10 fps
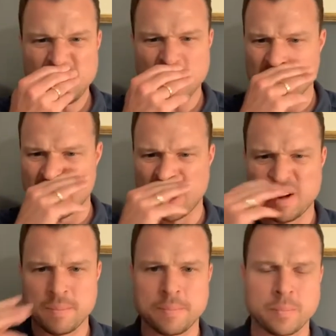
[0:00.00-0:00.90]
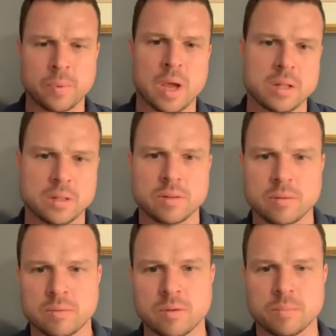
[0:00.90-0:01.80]
Um, we had
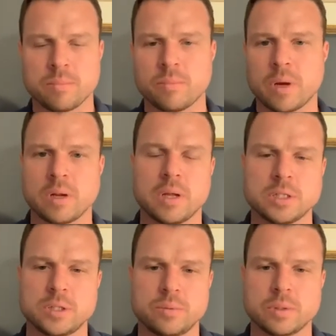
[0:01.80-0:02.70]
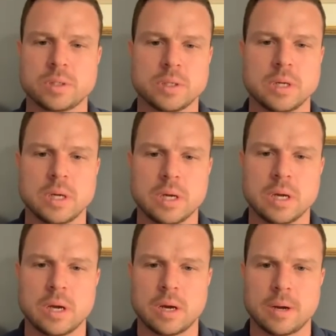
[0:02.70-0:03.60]
some we had an issue with
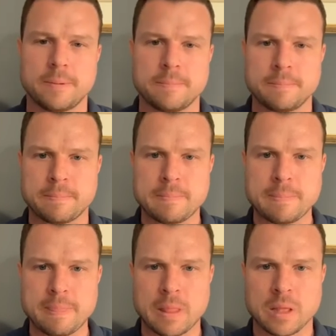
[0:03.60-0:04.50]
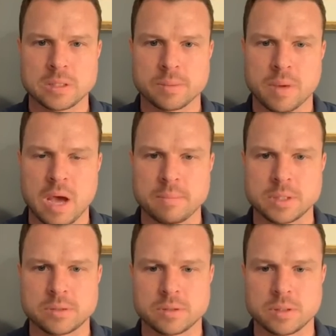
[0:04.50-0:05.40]
um, some
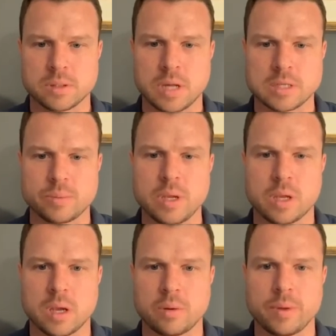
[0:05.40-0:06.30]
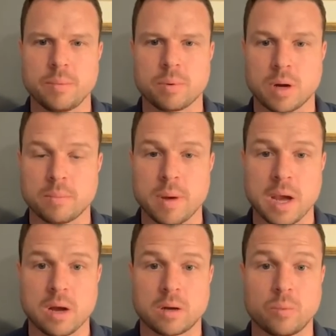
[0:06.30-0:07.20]
cabinets last week, and we brought them
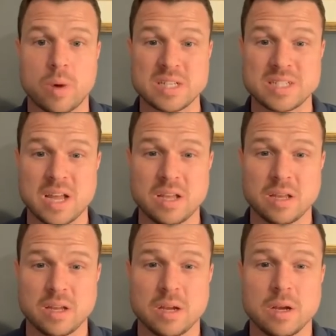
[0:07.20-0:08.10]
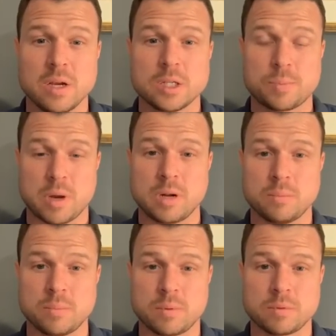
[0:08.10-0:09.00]
back on a Wednesday. Sprayed
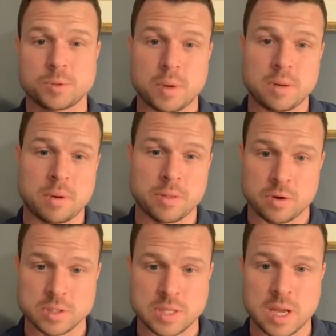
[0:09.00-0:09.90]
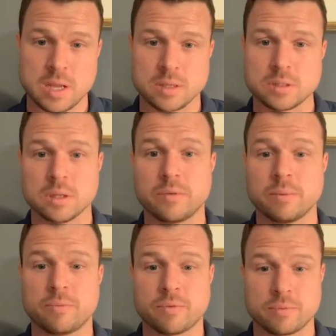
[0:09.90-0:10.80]
them, sprayed them on Thursday. Delivered
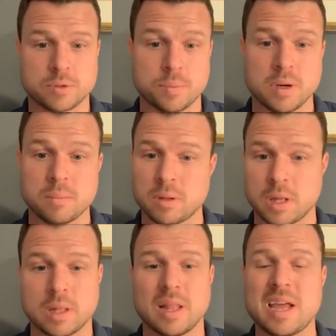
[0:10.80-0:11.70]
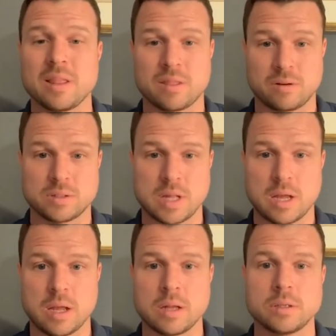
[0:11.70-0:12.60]
them, sprayed them on like late Thursday,
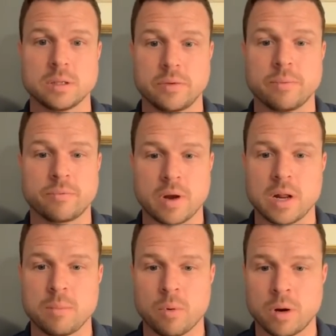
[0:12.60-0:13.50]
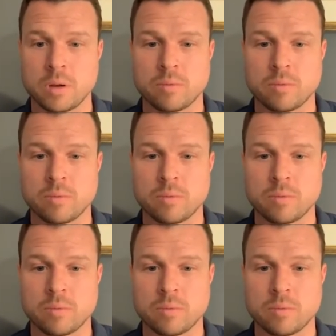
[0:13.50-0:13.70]
and delivered them Friday morning.